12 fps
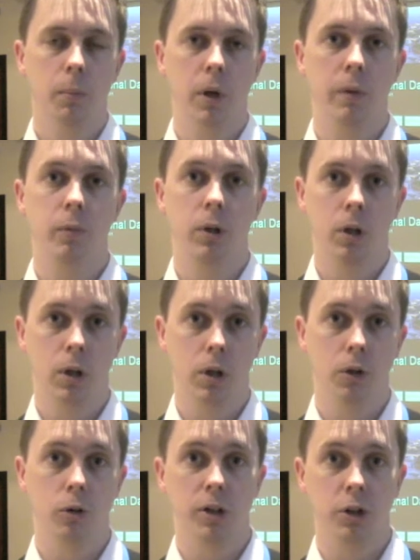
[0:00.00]
But in
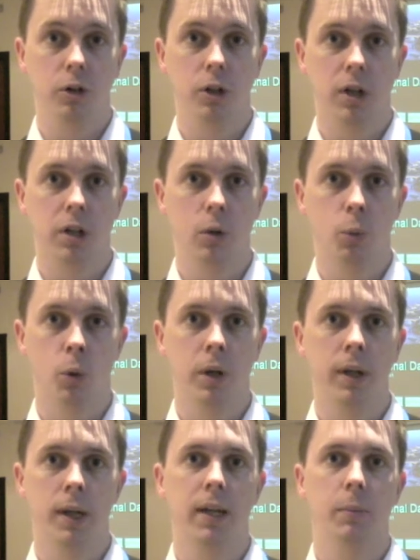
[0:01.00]
return, you're actually just getting a
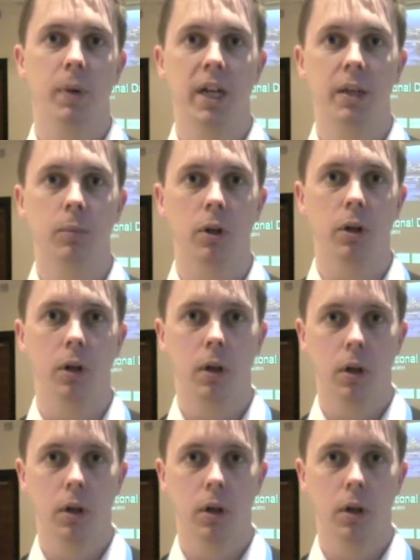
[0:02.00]
one-click payment.